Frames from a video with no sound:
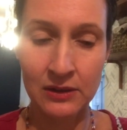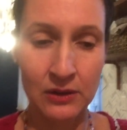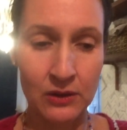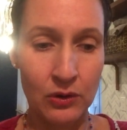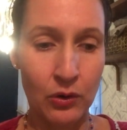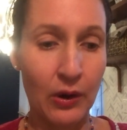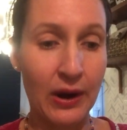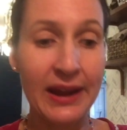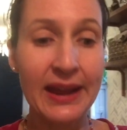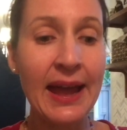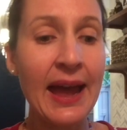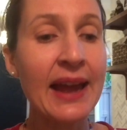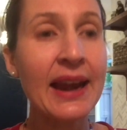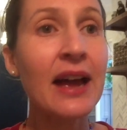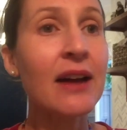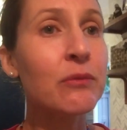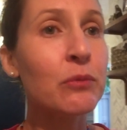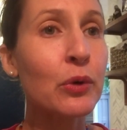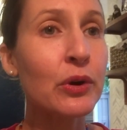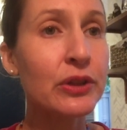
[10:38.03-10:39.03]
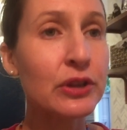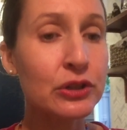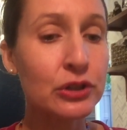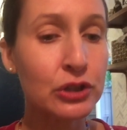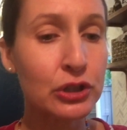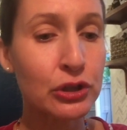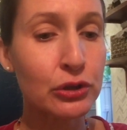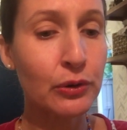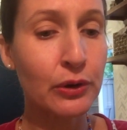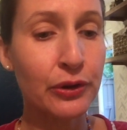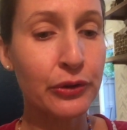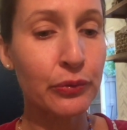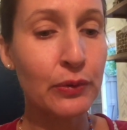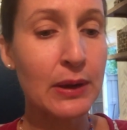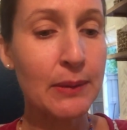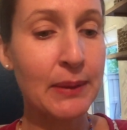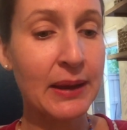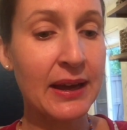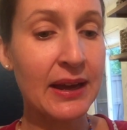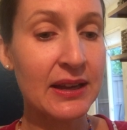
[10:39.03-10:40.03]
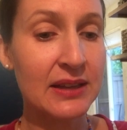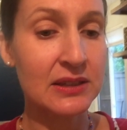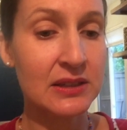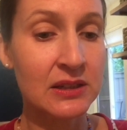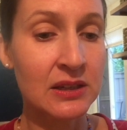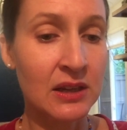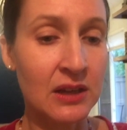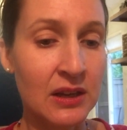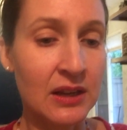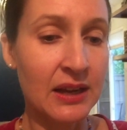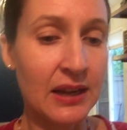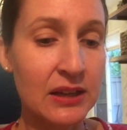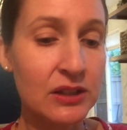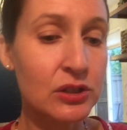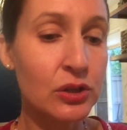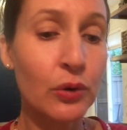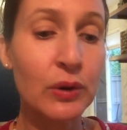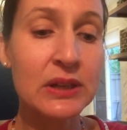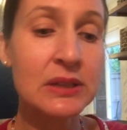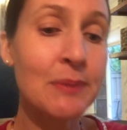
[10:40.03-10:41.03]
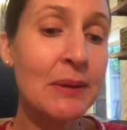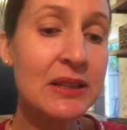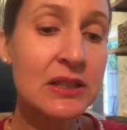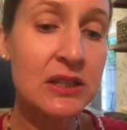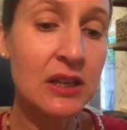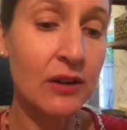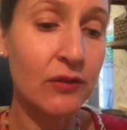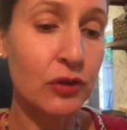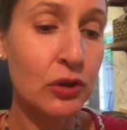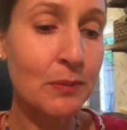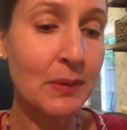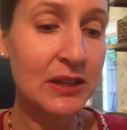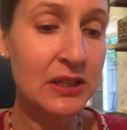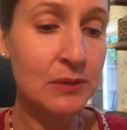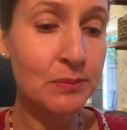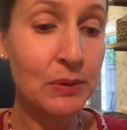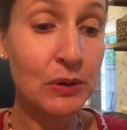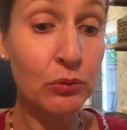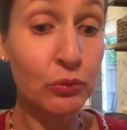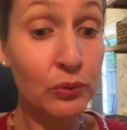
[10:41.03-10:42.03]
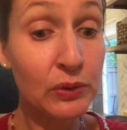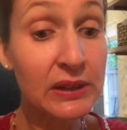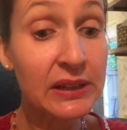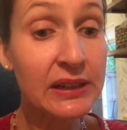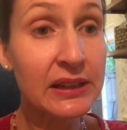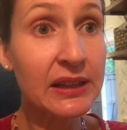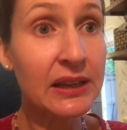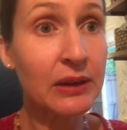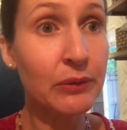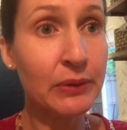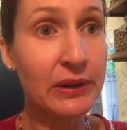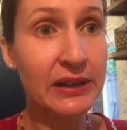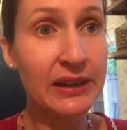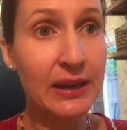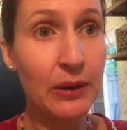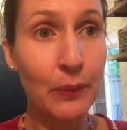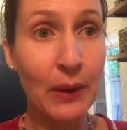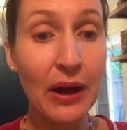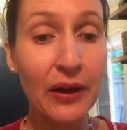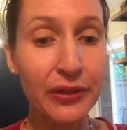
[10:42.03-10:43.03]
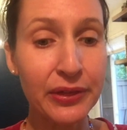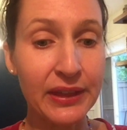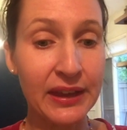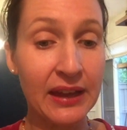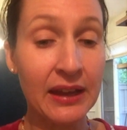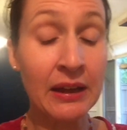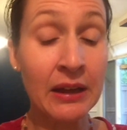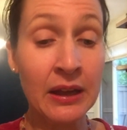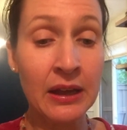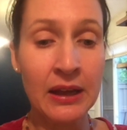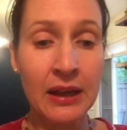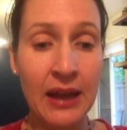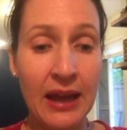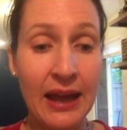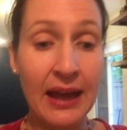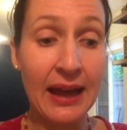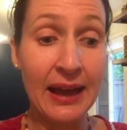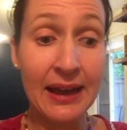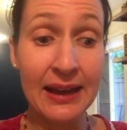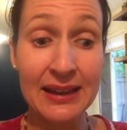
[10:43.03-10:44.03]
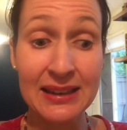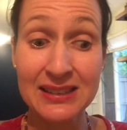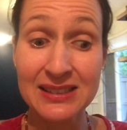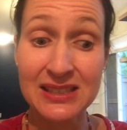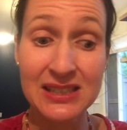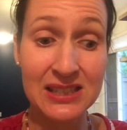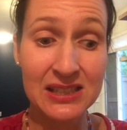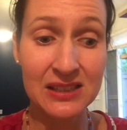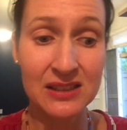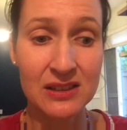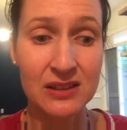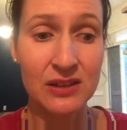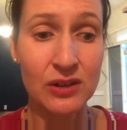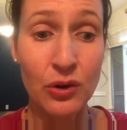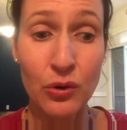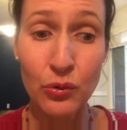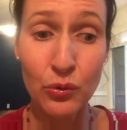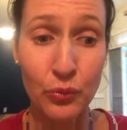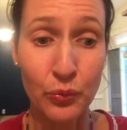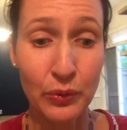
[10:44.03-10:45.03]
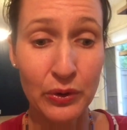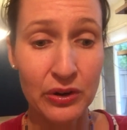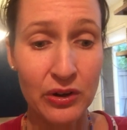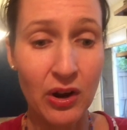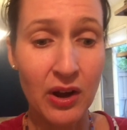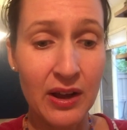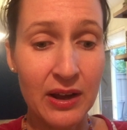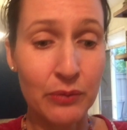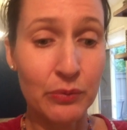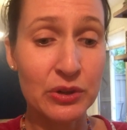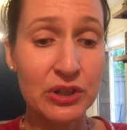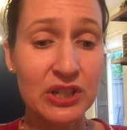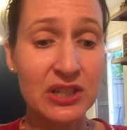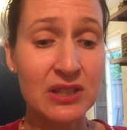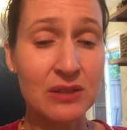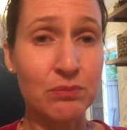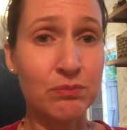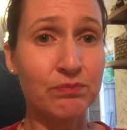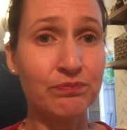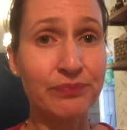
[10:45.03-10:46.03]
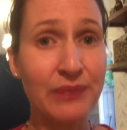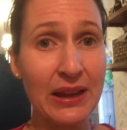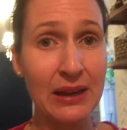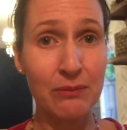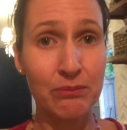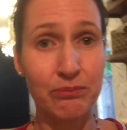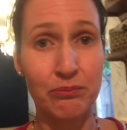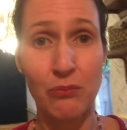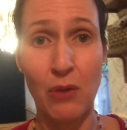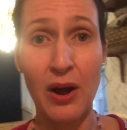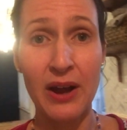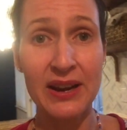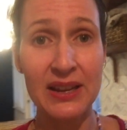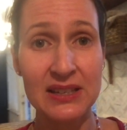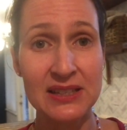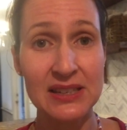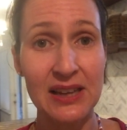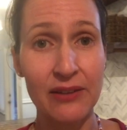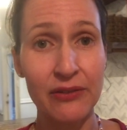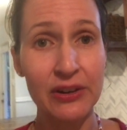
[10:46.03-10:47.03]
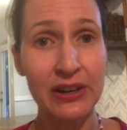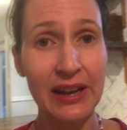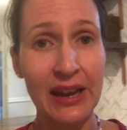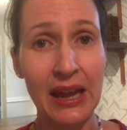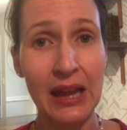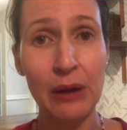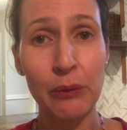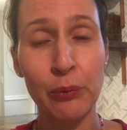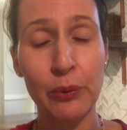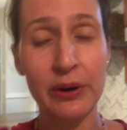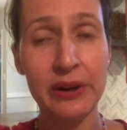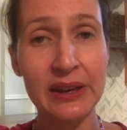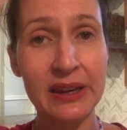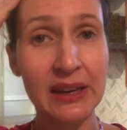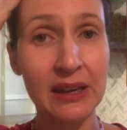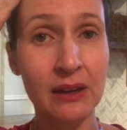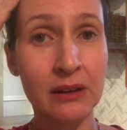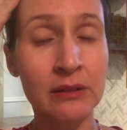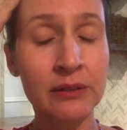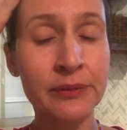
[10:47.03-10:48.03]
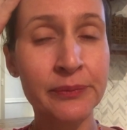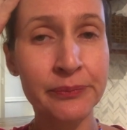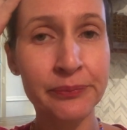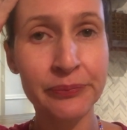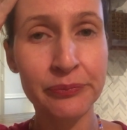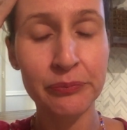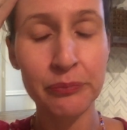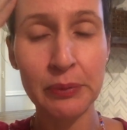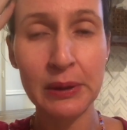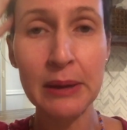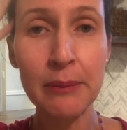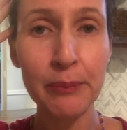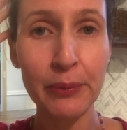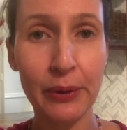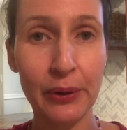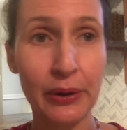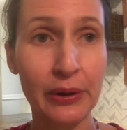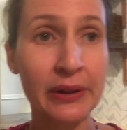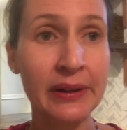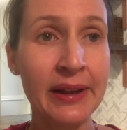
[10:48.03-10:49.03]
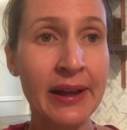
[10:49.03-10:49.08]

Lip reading: or I can't have more than 2 or 3 because it's so expensive. You must be really, really wealthy. And no, we're not. We're just like modest, everyday working people.